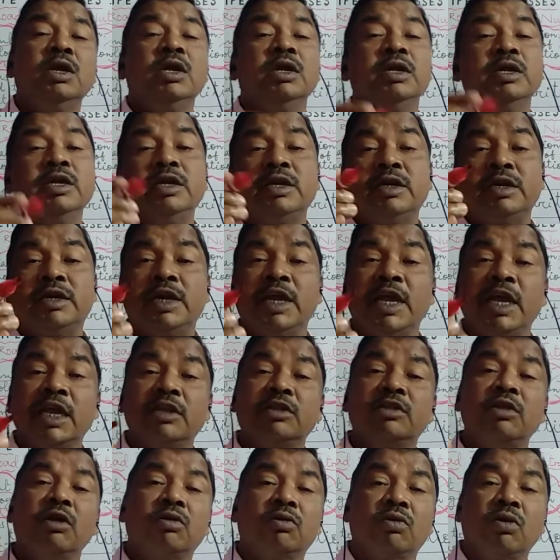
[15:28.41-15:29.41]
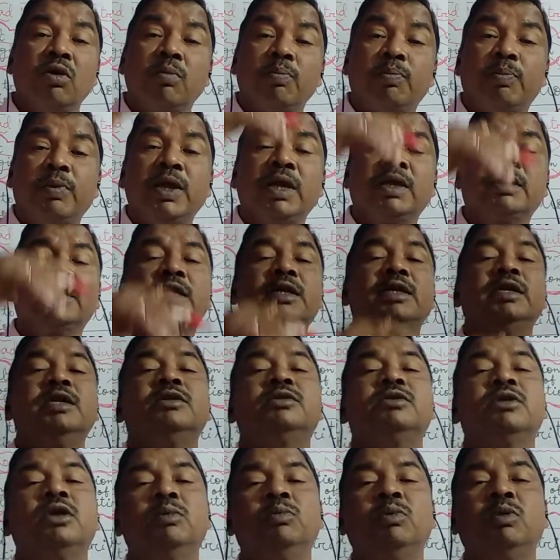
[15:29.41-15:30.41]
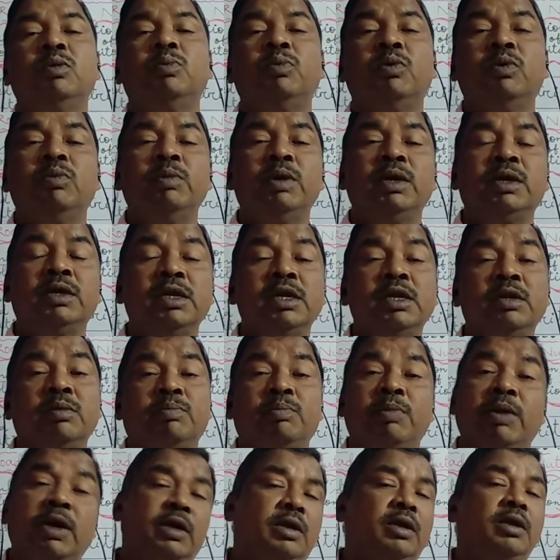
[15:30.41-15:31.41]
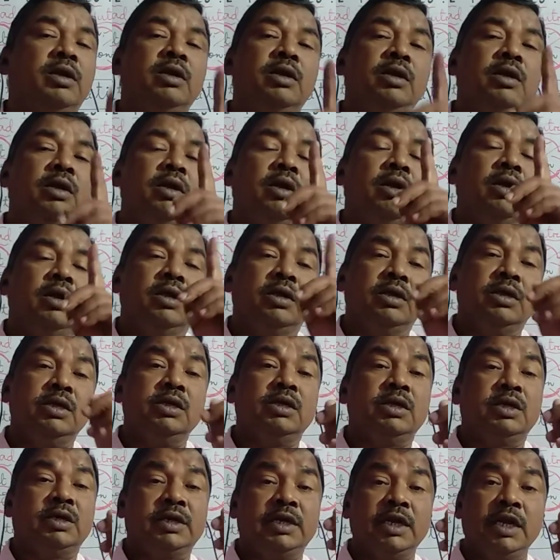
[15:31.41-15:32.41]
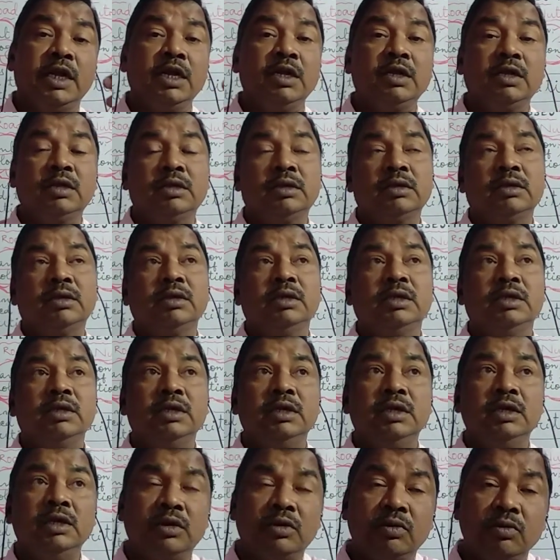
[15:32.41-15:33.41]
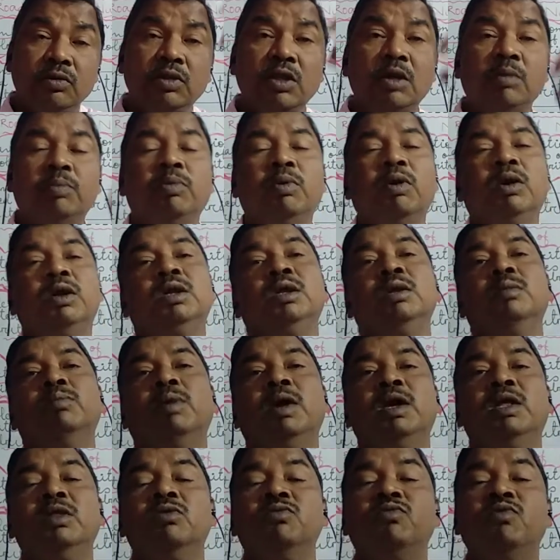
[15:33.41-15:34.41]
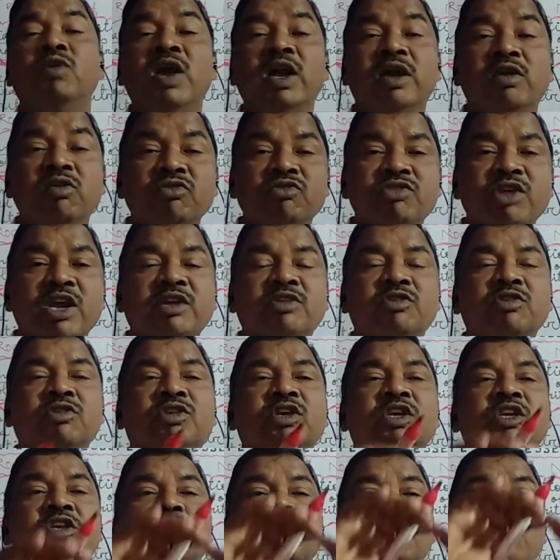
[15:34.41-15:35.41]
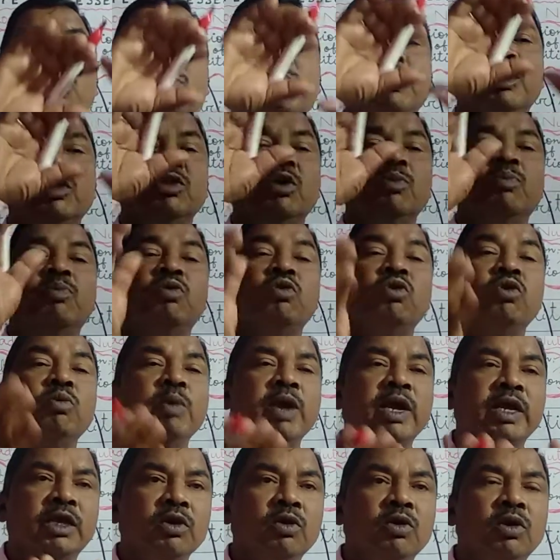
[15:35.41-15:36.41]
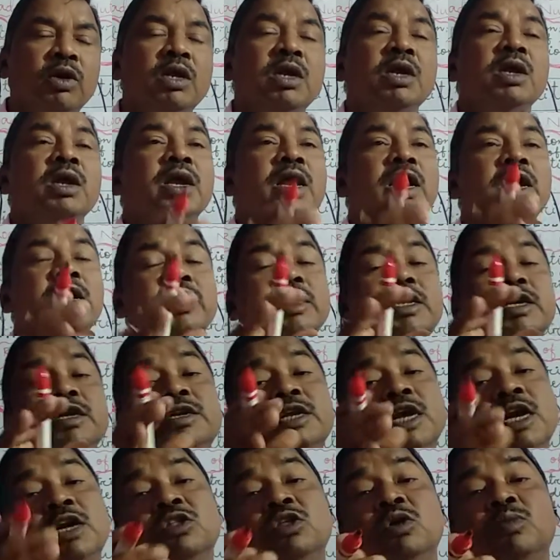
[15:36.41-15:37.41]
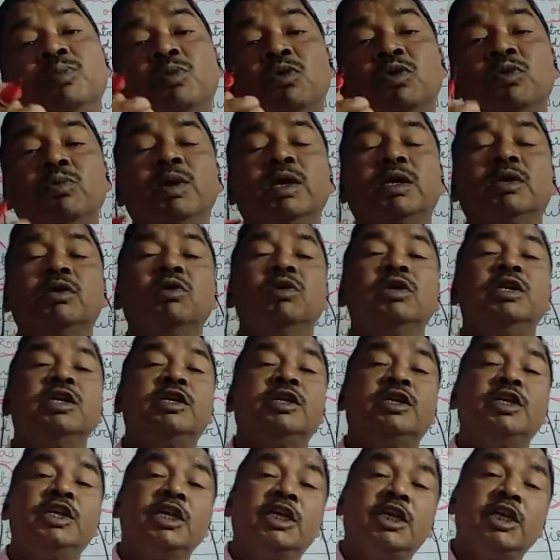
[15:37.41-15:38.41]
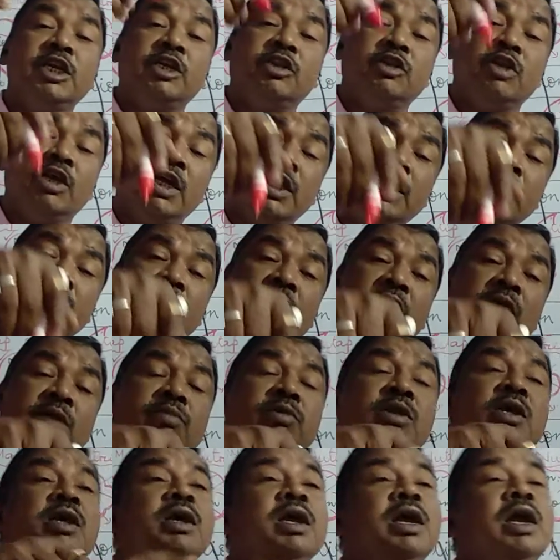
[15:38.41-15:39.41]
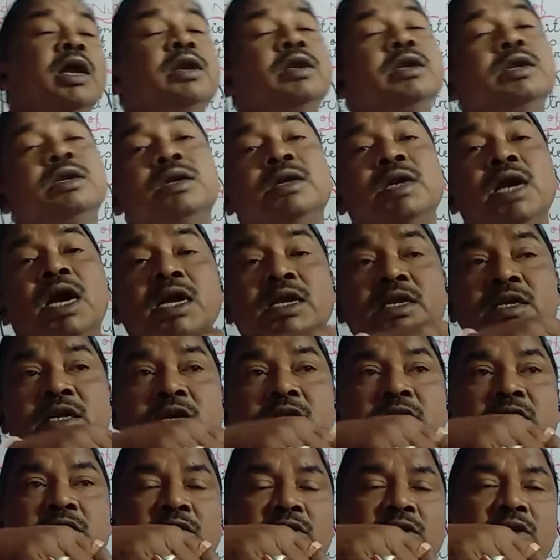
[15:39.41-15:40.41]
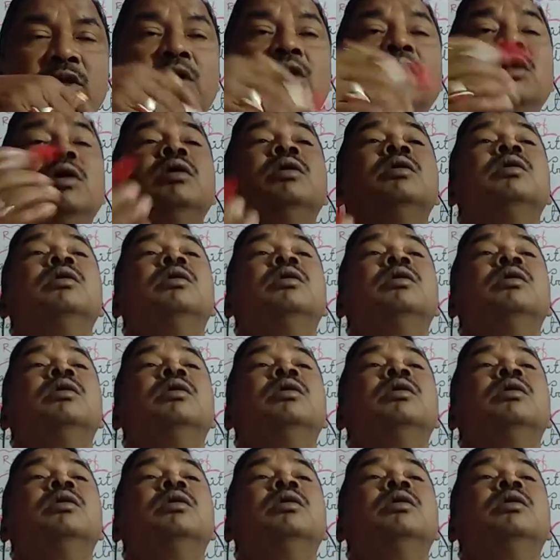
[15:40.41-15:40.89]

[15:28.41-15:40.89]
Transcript: It takes the complex and insoluble food material, but it takes into the body by the phagocytosis, forming the food vacuole, and inside the food vacuole it secretes the enzyme and it digests the